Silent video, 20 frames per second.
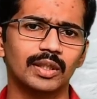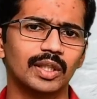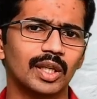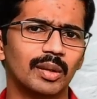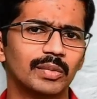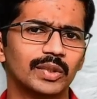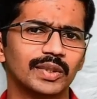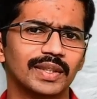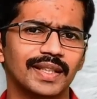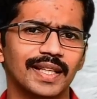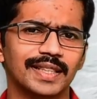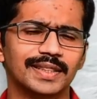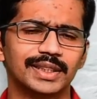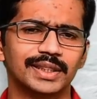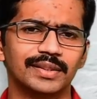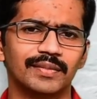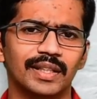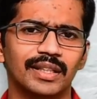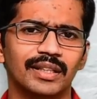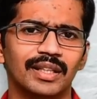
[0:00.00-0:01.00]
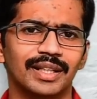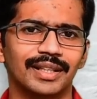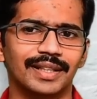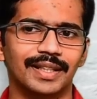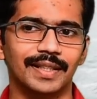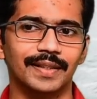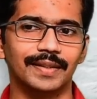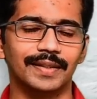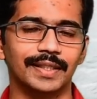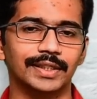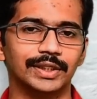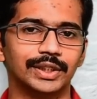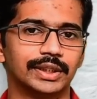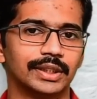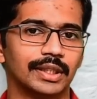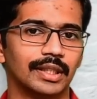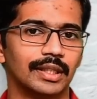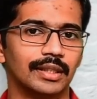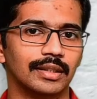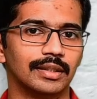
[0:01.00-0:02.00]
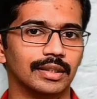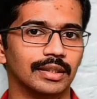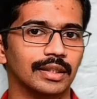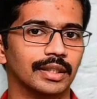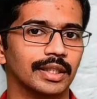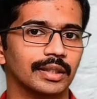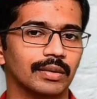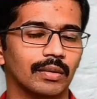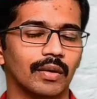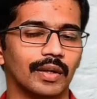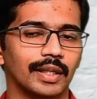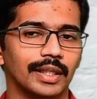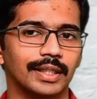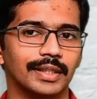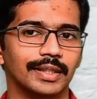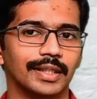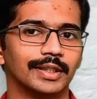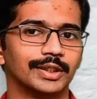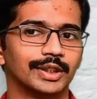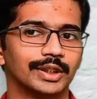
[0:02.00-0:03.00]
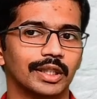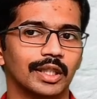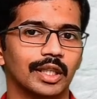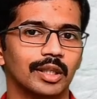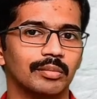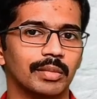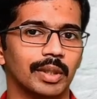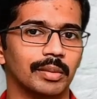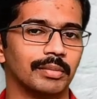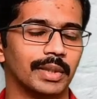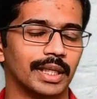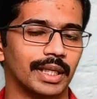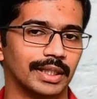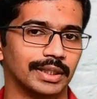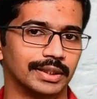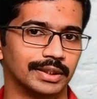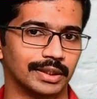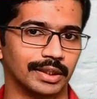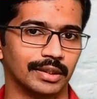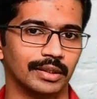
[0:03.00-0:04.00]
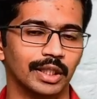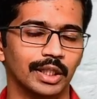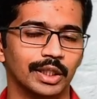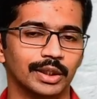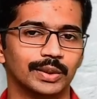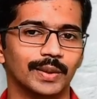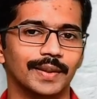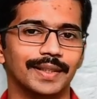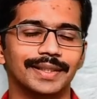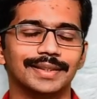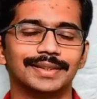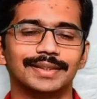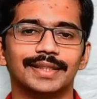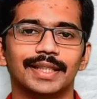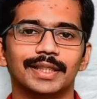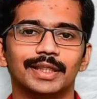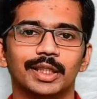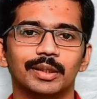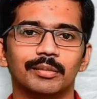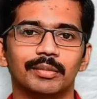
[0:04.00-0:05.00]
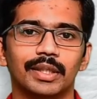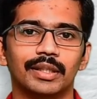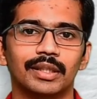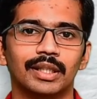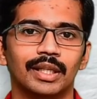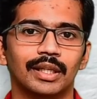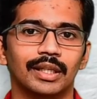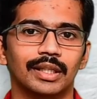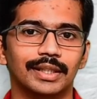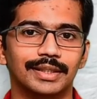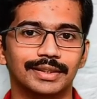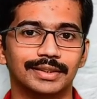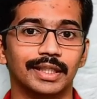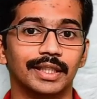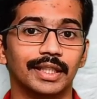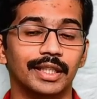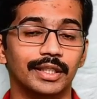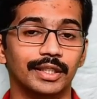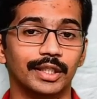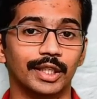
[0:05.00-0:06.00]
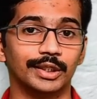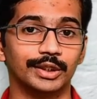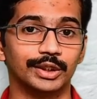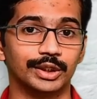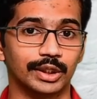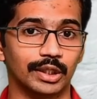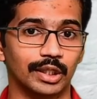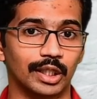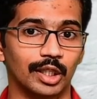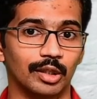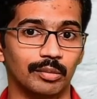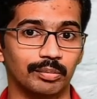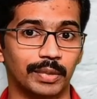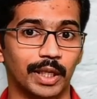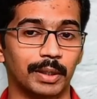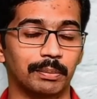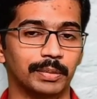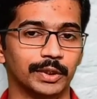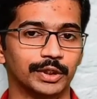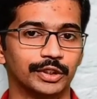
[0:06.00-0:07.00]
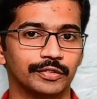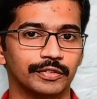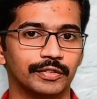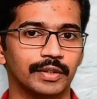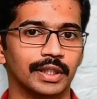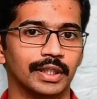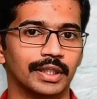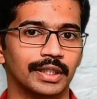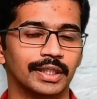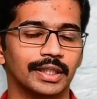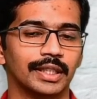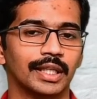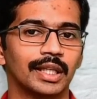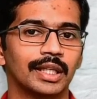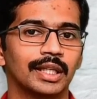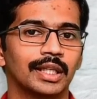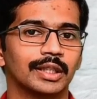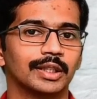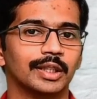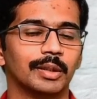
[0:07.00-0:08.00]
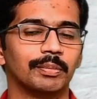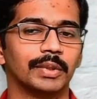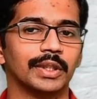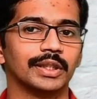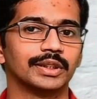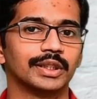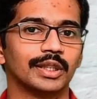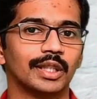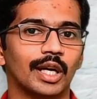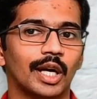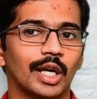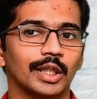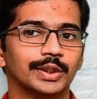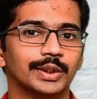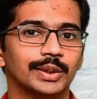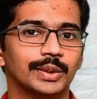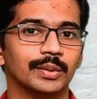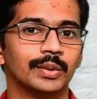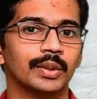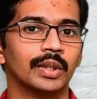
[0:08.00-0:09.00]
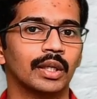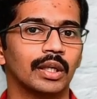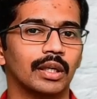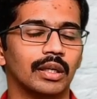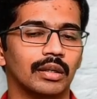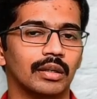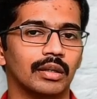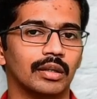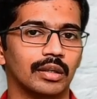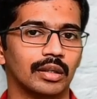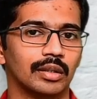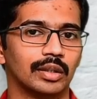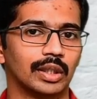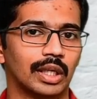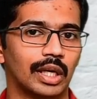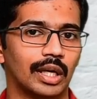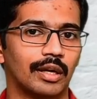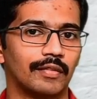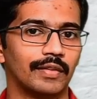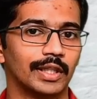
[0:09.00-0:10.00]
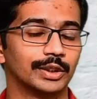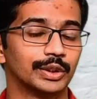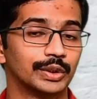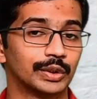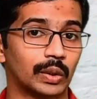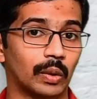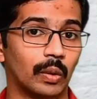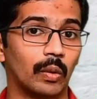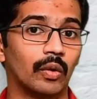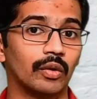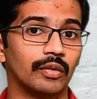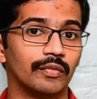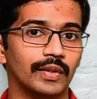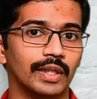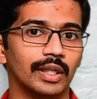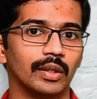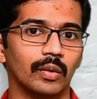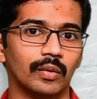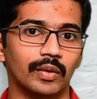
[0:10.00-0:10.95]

Come to the next one, intentional learning or intentional memorizing. So it is nothing but it is an intentional, purposefully. Here, the person has to have a strong will.